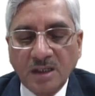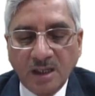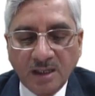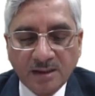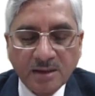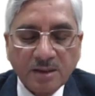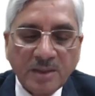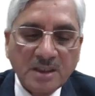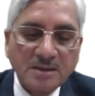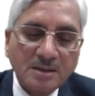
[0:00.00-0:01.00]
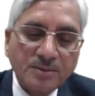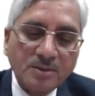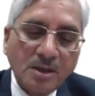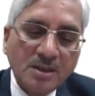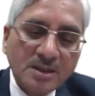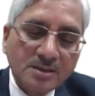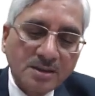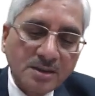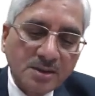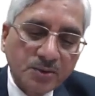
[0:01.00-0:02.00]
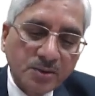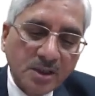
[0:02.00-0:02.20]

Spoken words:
and thereby the neutron density should